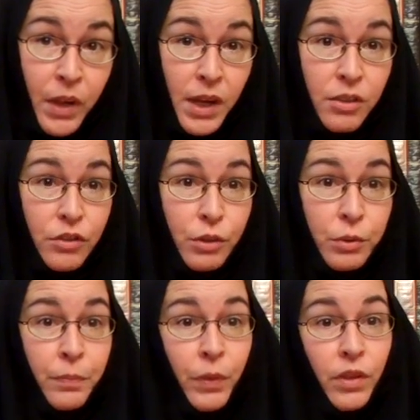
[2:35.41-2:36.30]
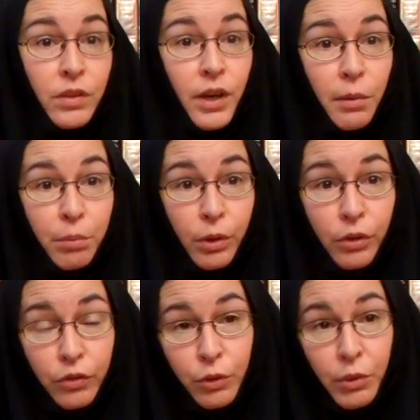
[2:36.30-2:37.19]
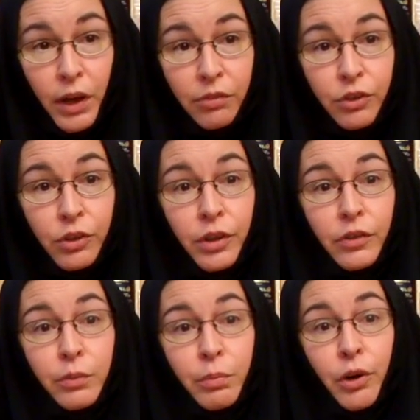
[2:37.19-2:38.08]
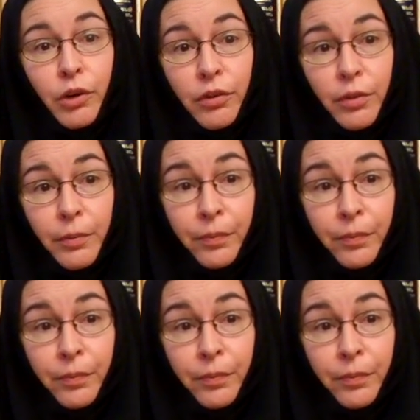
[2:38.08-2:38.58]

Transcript: into the temple soon after his birth.